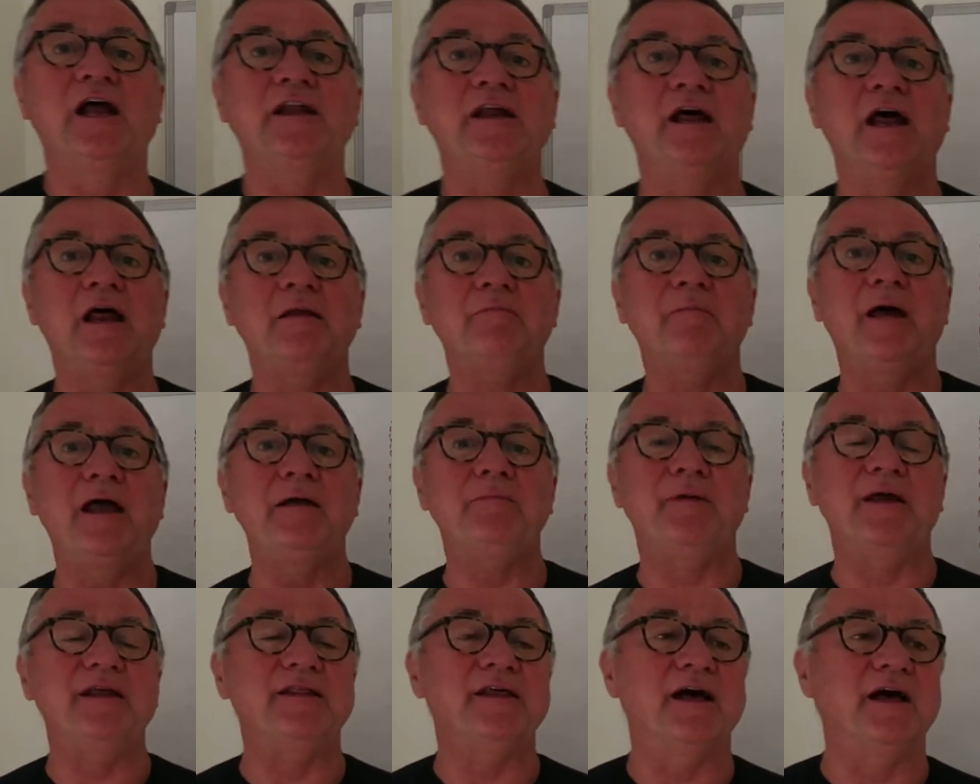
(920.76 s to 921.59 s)
And
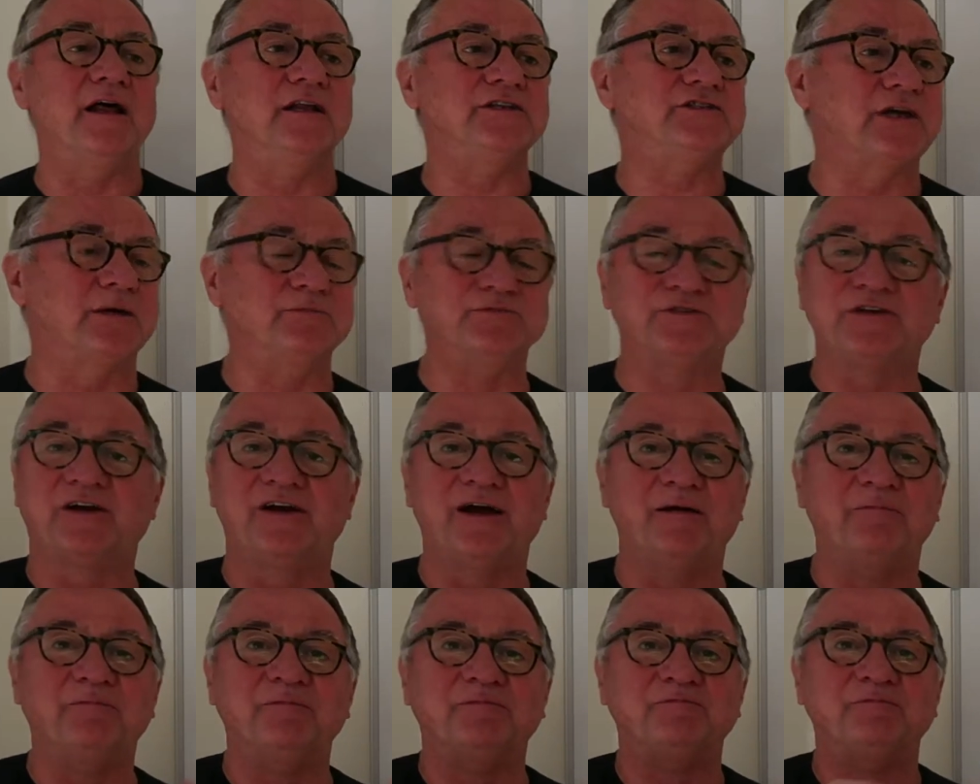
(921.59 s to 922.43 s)
maybe that's, I'm
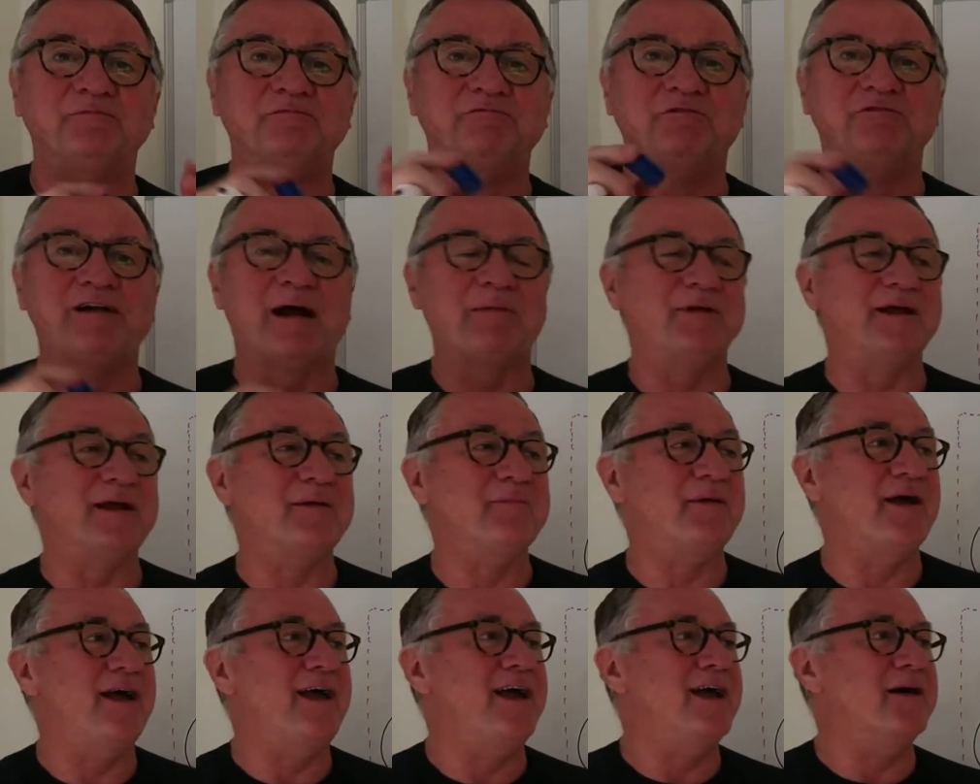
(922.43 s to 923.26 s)
sorry, I'm rambling
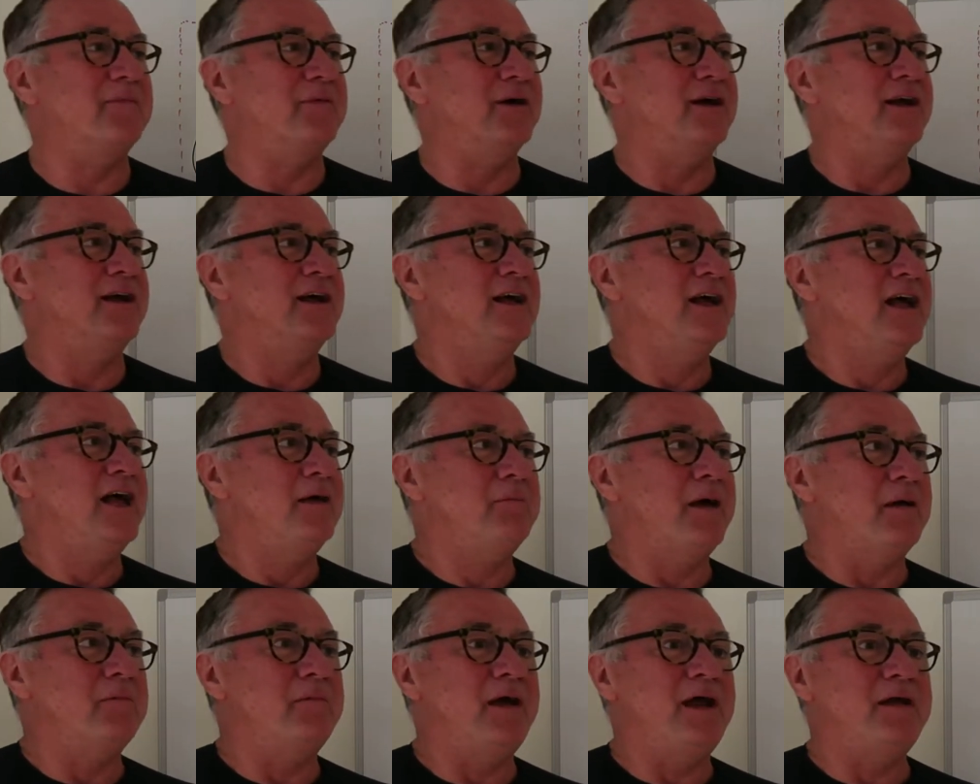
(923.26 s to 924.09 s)
a bit here, but
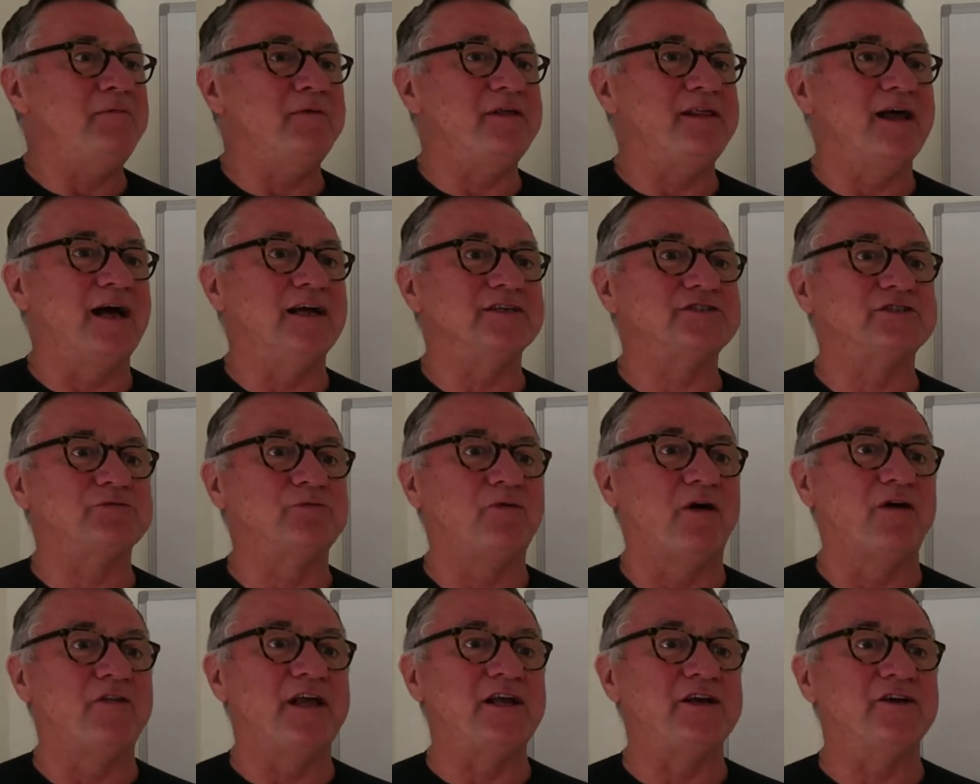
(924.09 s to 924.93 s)
maybe that's
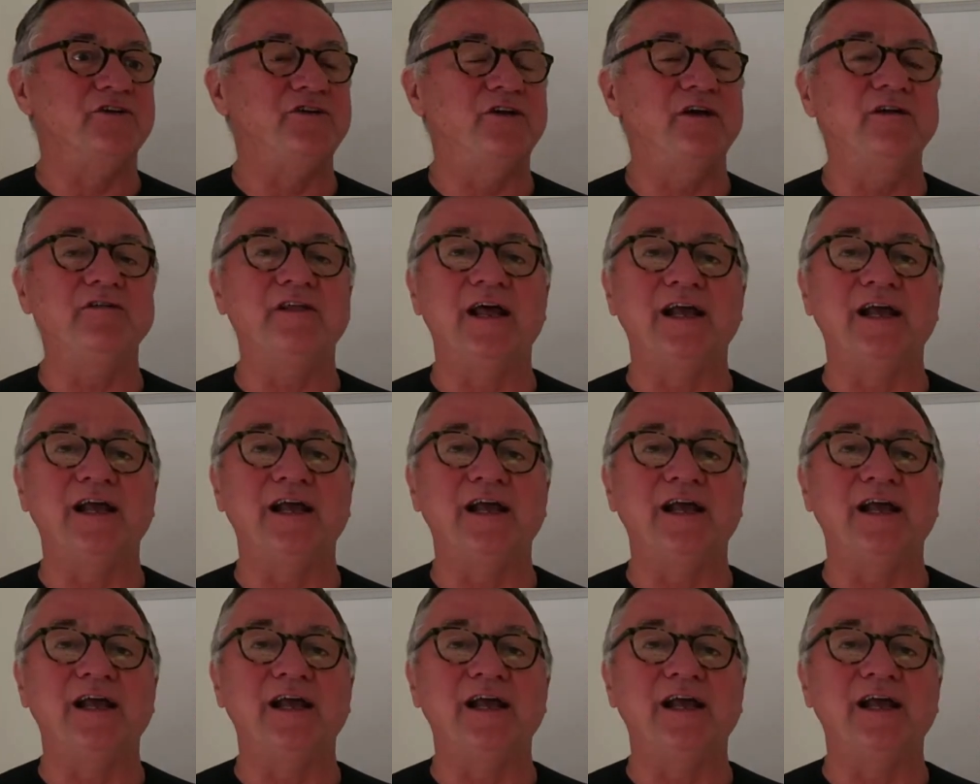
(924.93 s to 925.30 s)
what they can do.